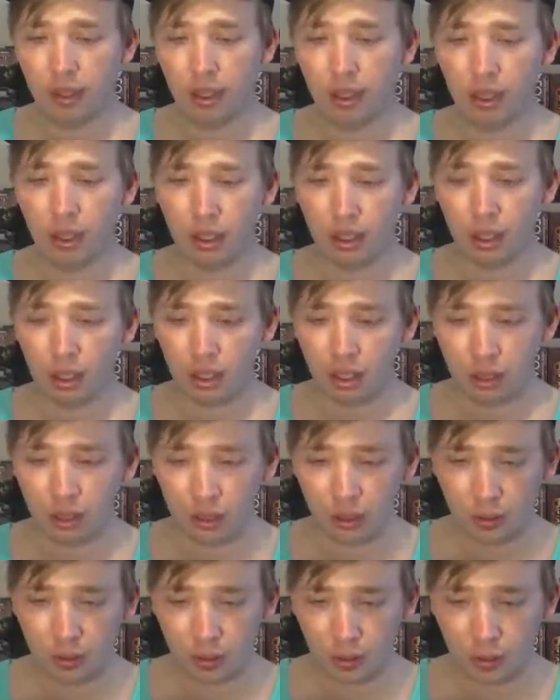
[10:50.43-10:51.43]

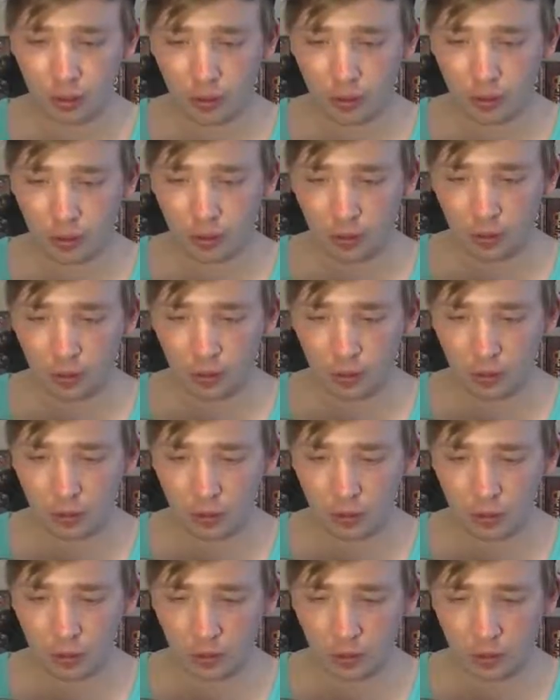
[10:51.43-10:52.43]

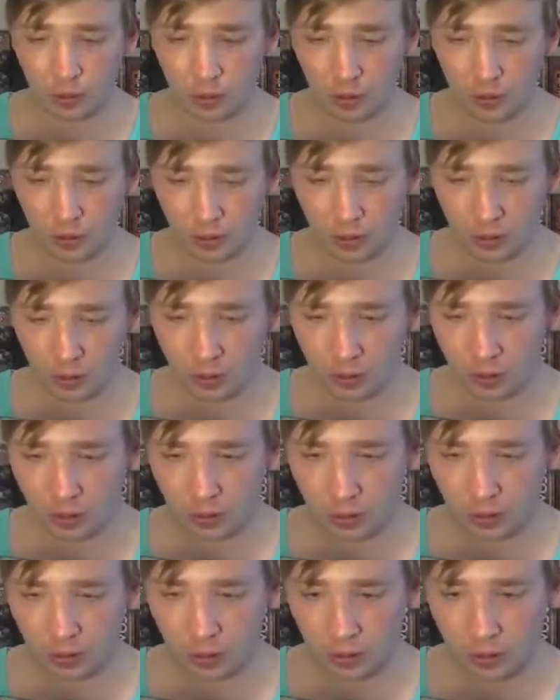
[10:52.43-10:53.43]

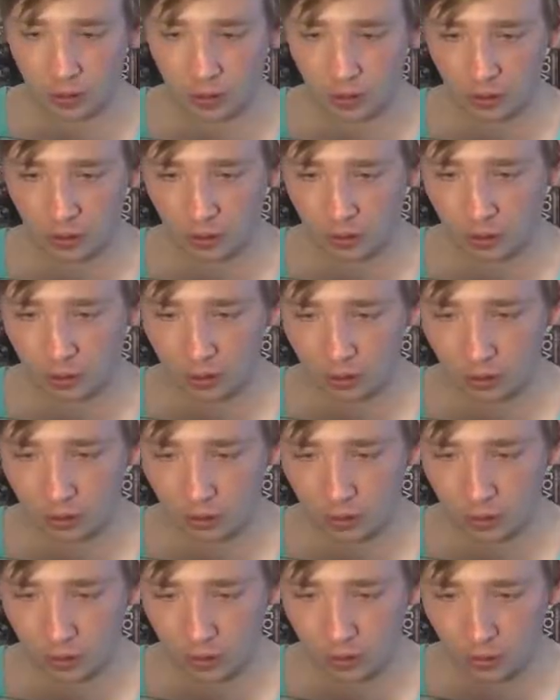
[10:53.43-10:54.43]

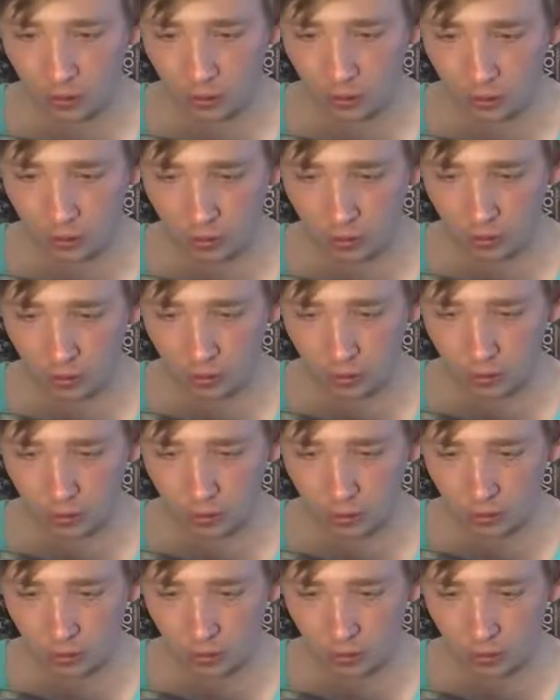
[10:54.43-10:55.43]

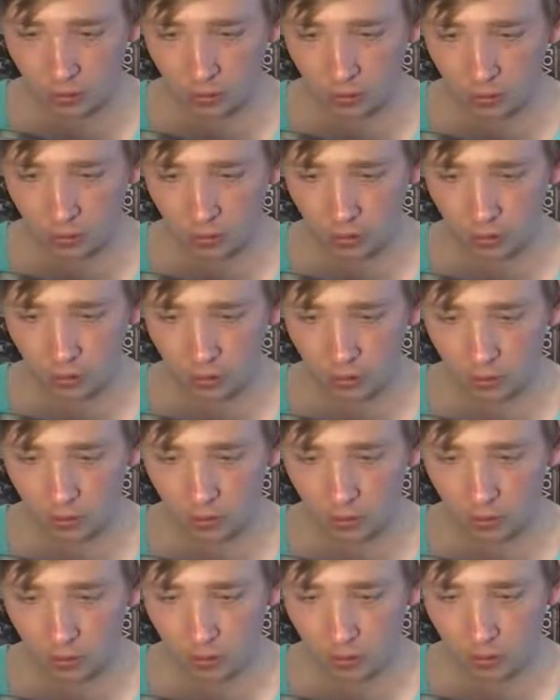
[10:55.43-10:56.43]

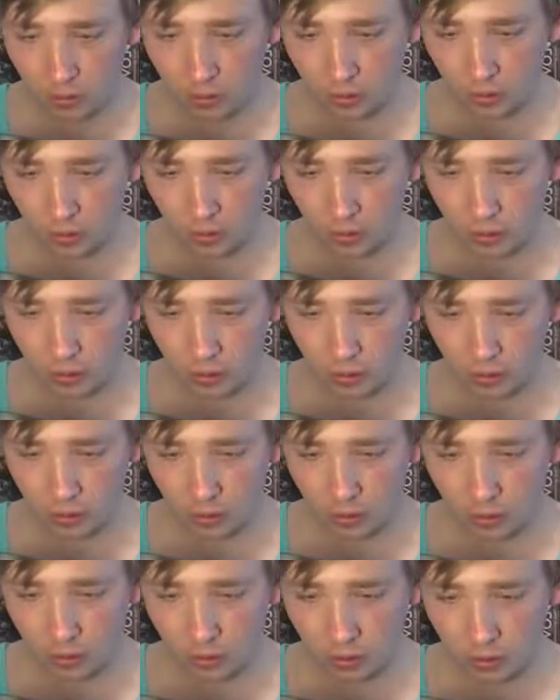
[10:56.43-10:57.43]

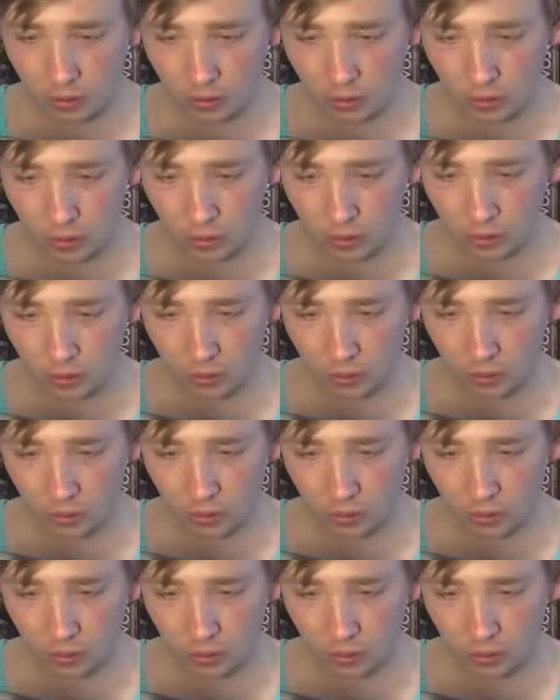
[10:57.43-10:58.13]
Nobody speaks.